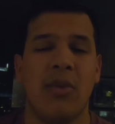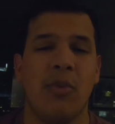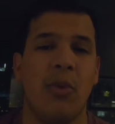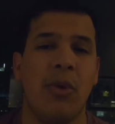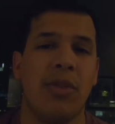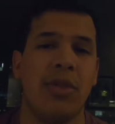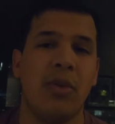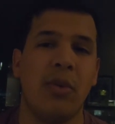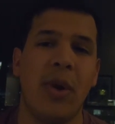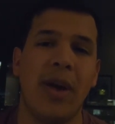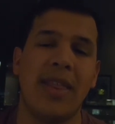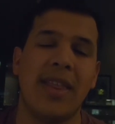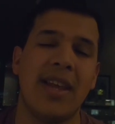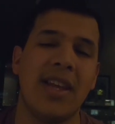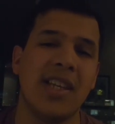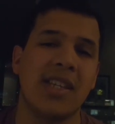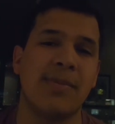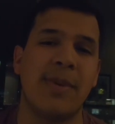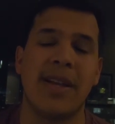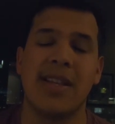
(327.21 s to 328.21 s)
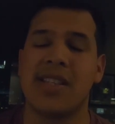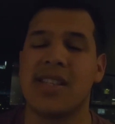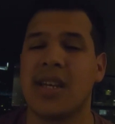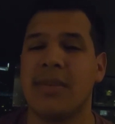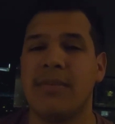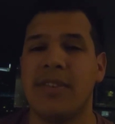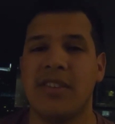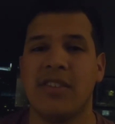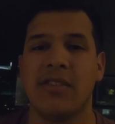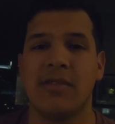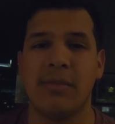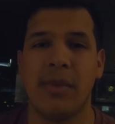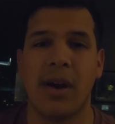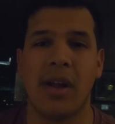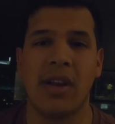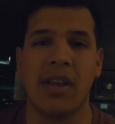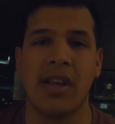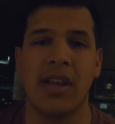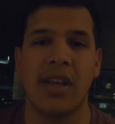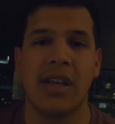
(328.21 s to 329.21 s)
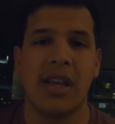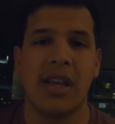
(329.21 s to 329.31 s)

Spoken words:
with the way that you spend some of your money.